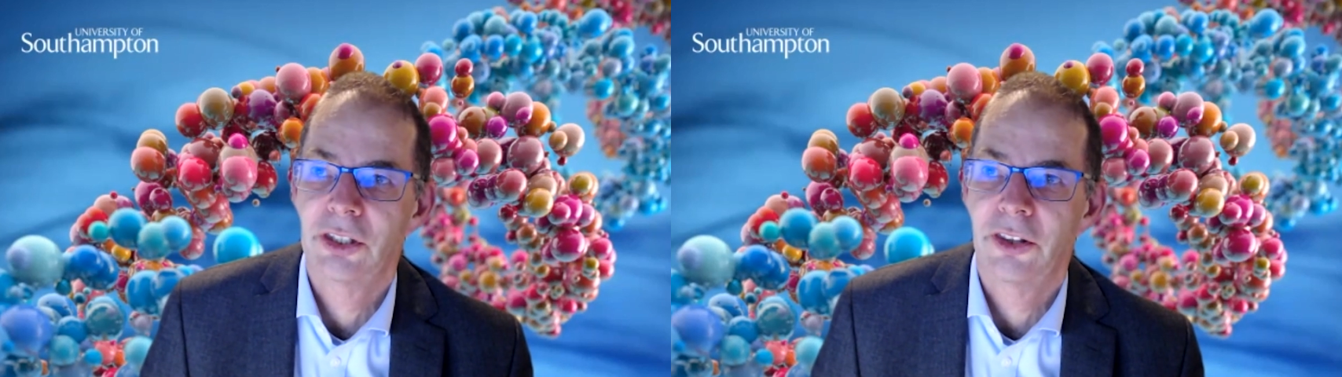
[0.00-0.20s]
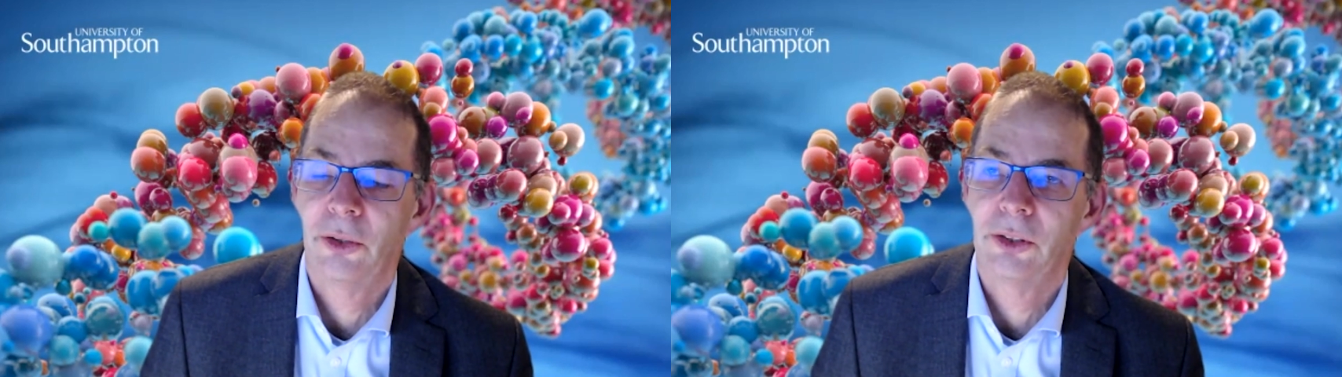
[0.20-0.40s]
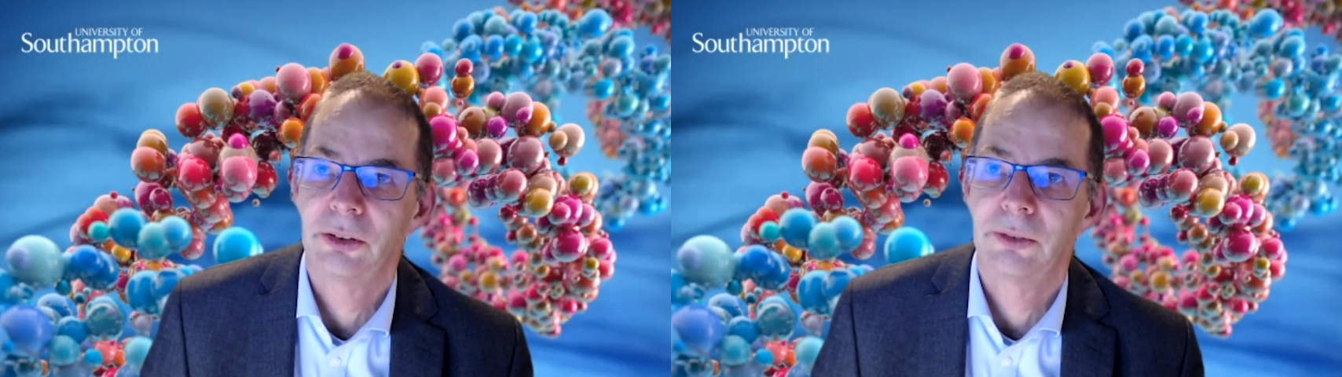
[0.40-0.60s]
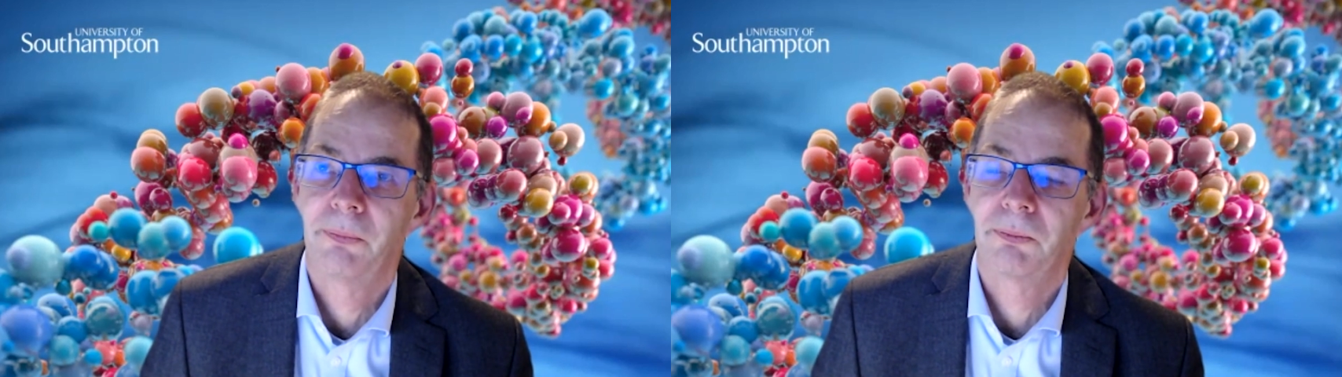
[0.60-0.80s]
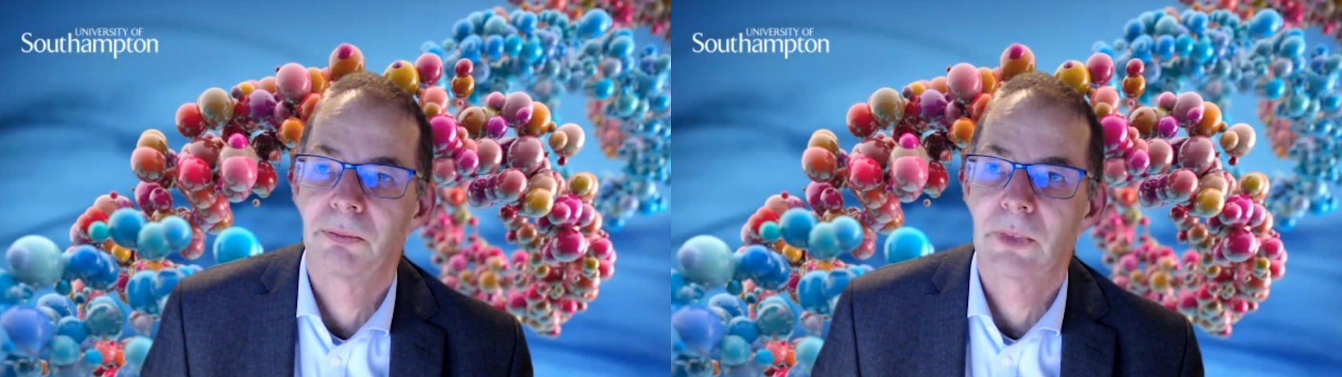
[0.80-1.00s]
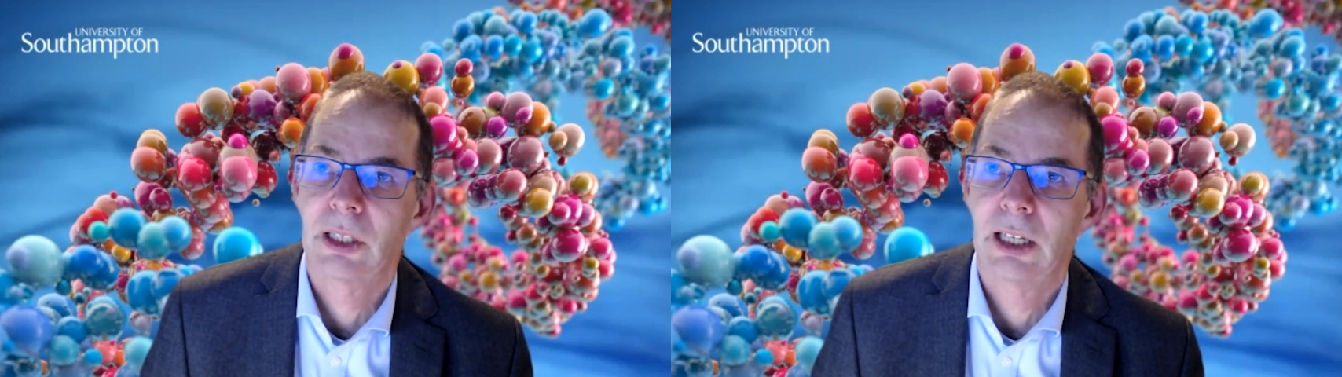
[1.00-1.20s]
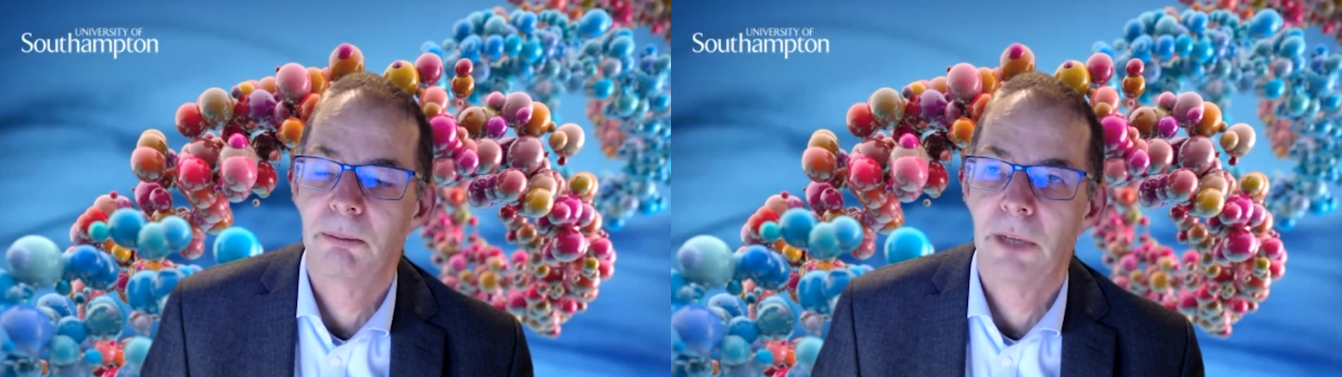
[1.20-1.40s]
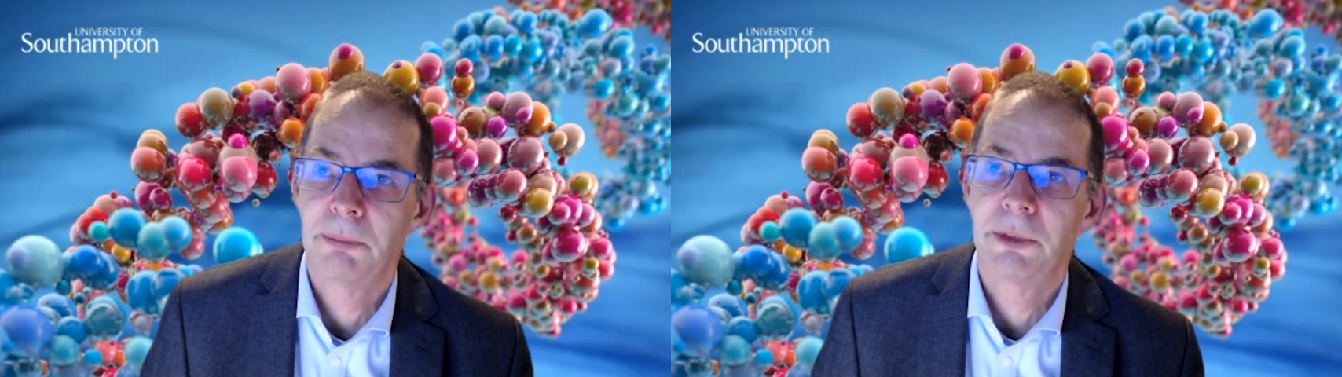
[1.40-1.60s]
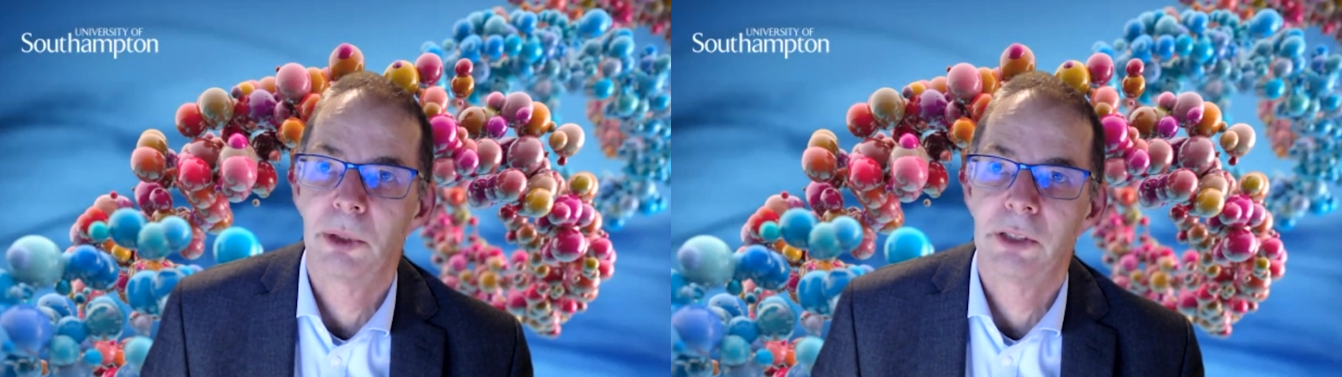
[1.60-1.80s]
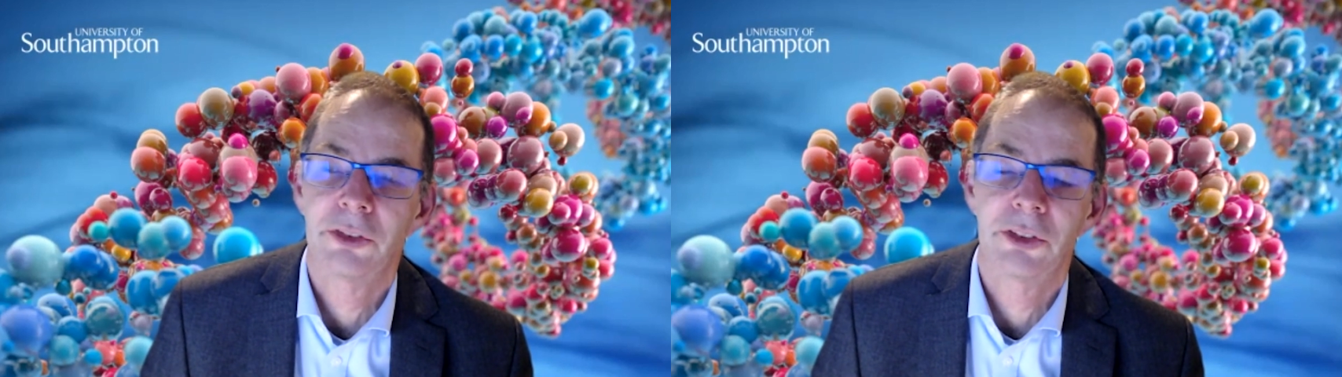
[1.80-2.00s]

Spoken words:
thought it might be worth